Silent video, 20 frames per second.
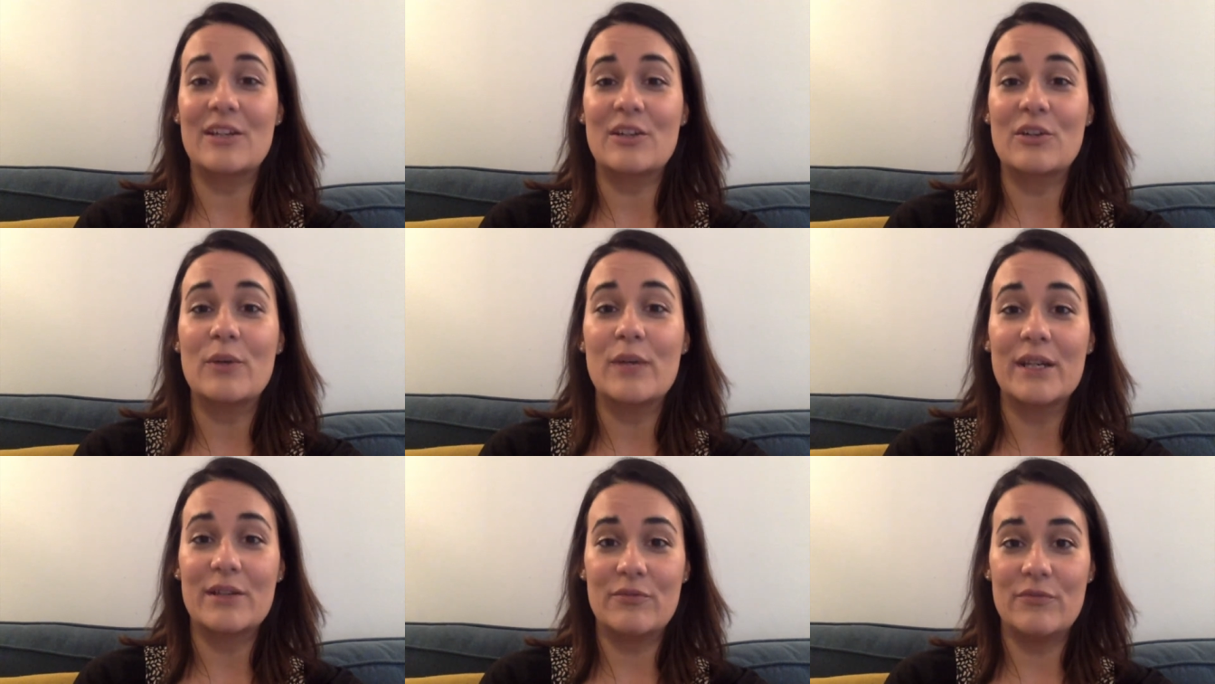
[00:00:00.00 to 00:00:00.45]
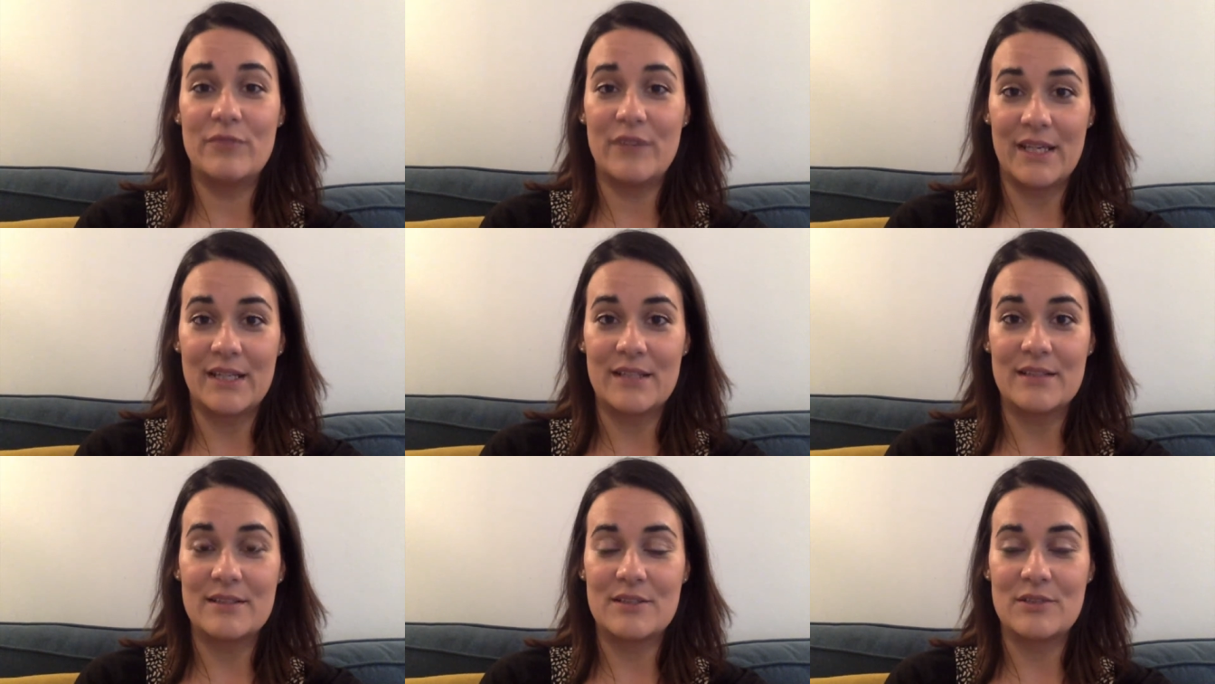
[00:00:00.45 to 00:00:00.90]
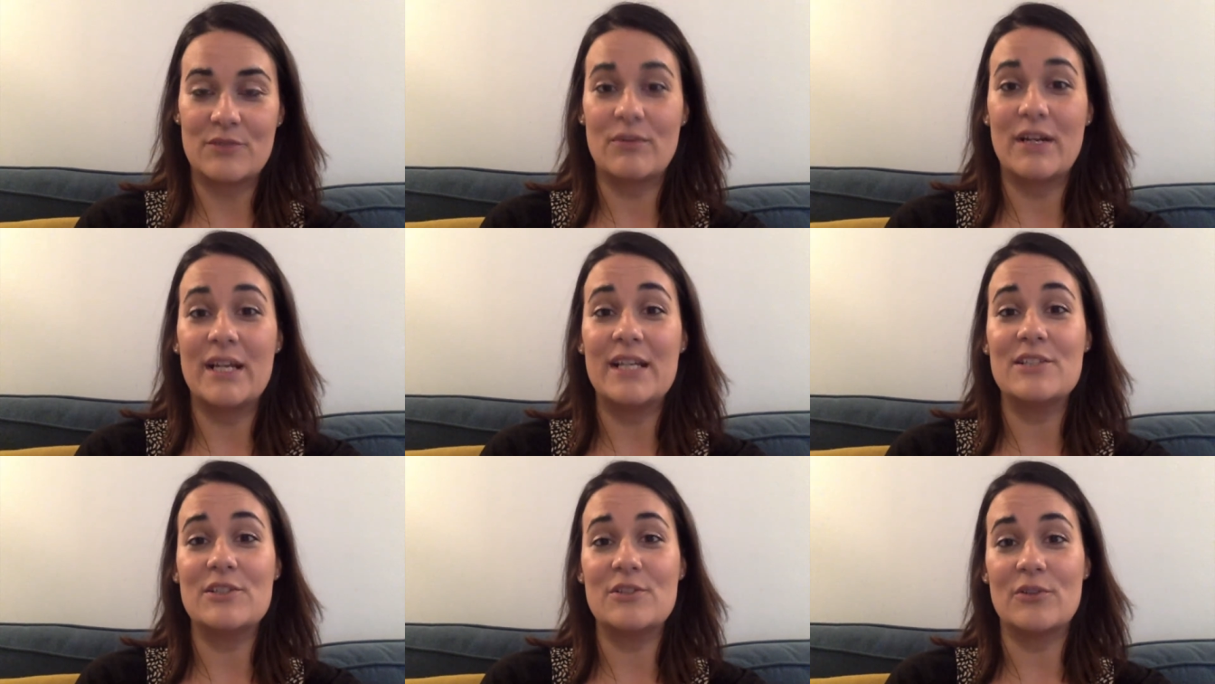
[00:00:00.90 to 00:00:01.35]
quick fix to
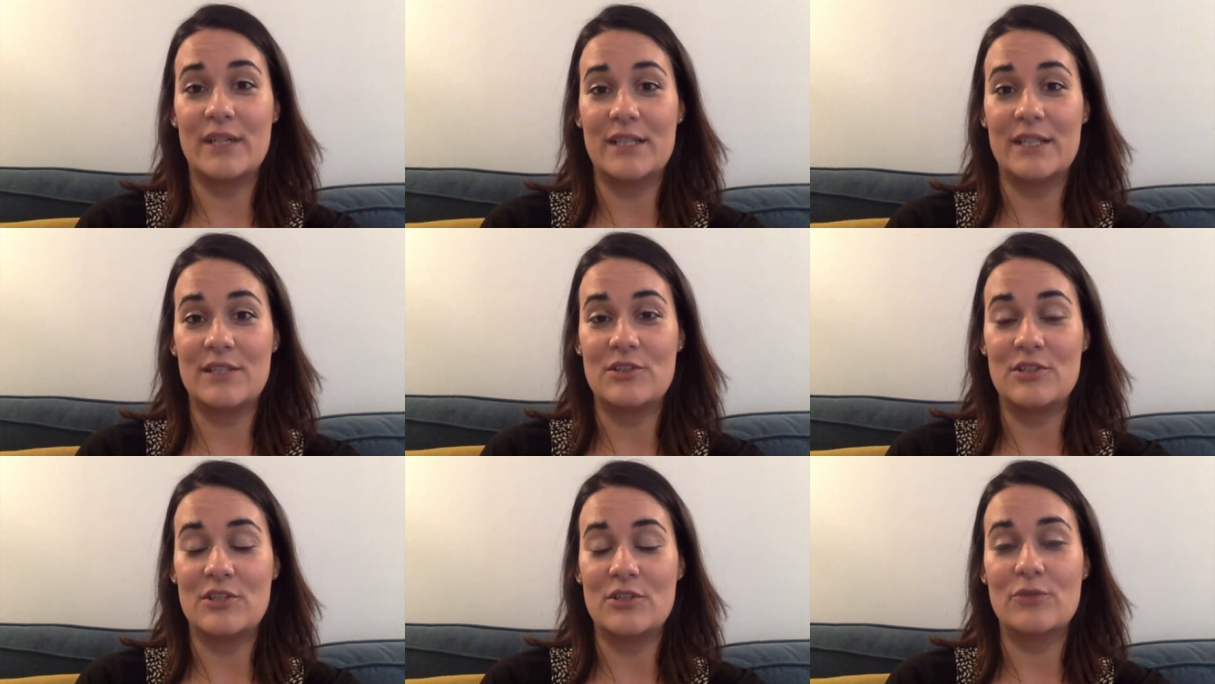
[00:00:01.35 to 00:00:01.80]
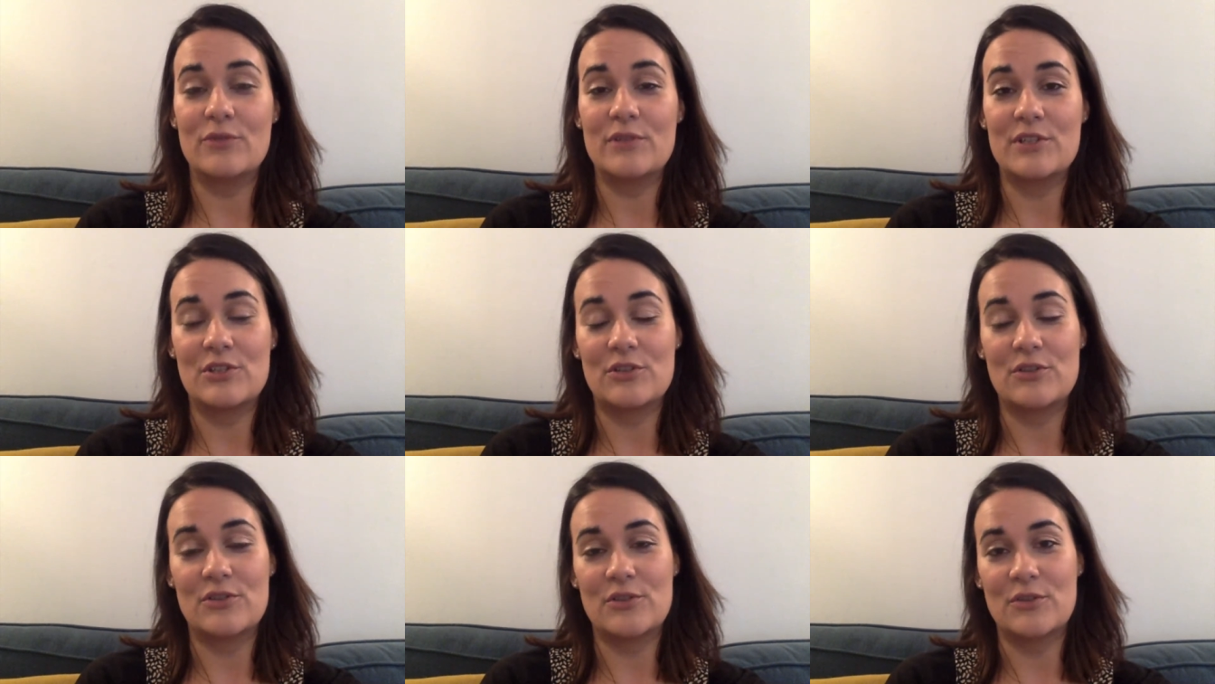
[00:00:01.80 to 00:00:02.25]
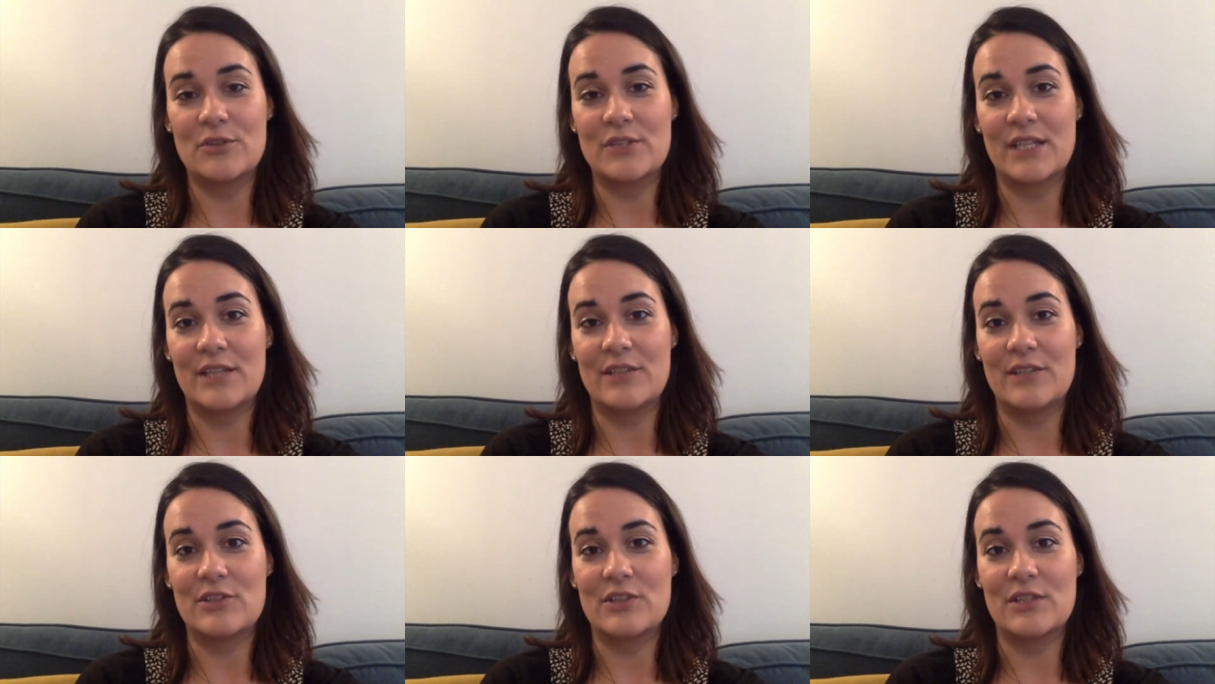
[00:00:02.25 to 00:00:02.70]
raise your energy or reduce your
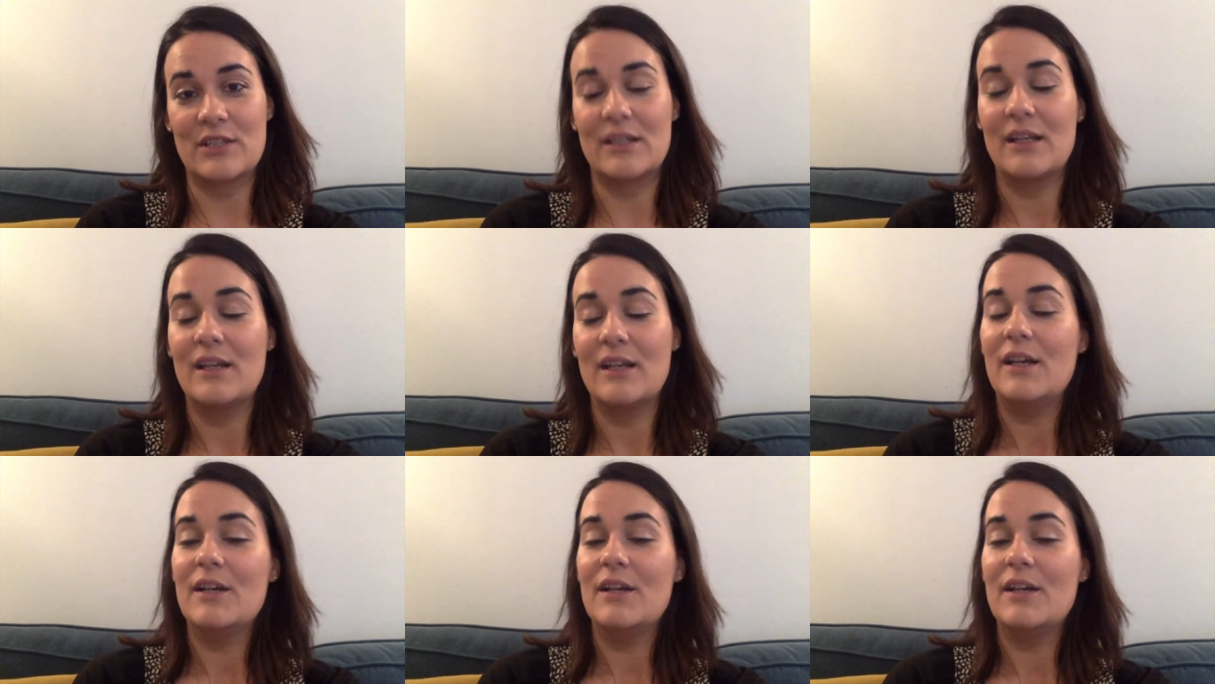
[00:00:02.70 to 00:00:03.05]
tension.